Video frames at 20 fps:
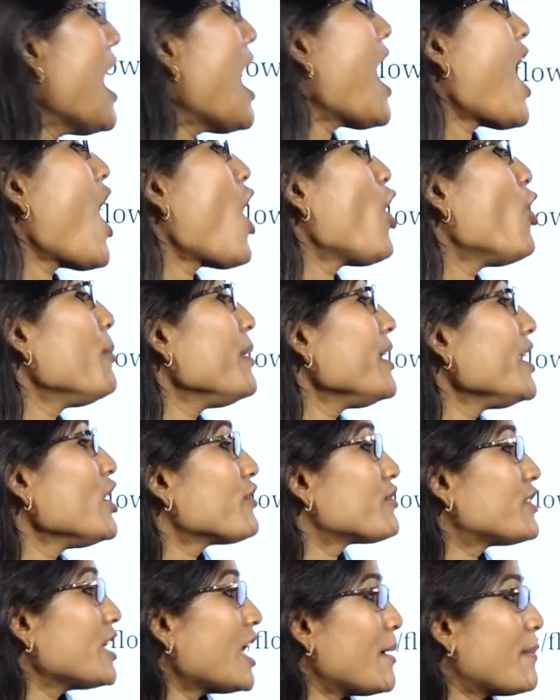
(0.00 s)
How many
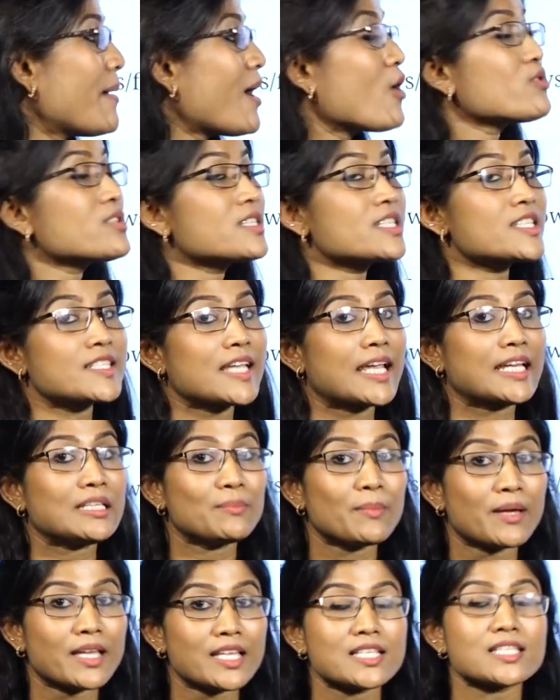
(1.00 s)
of the above
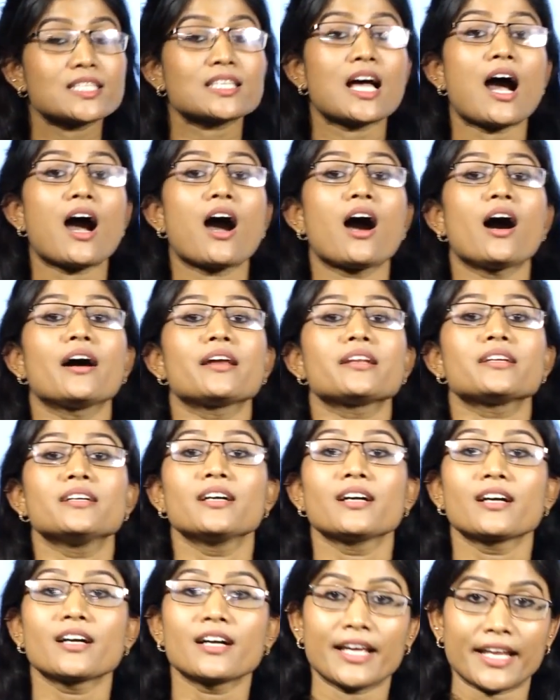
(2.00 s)
statements are
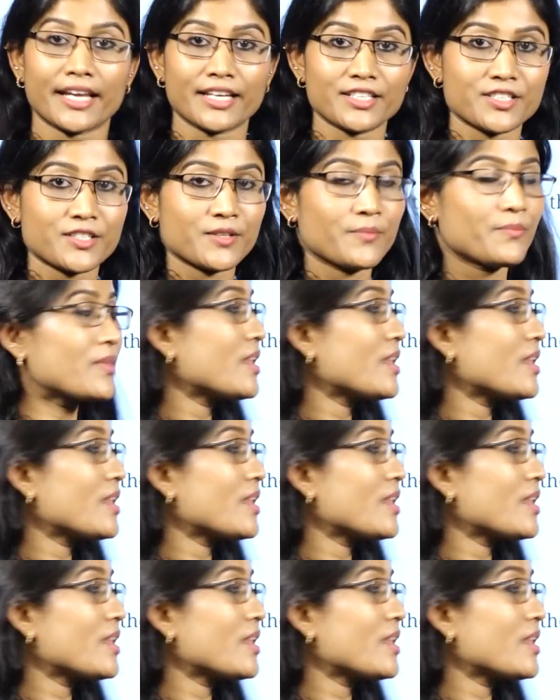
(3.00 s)
correct?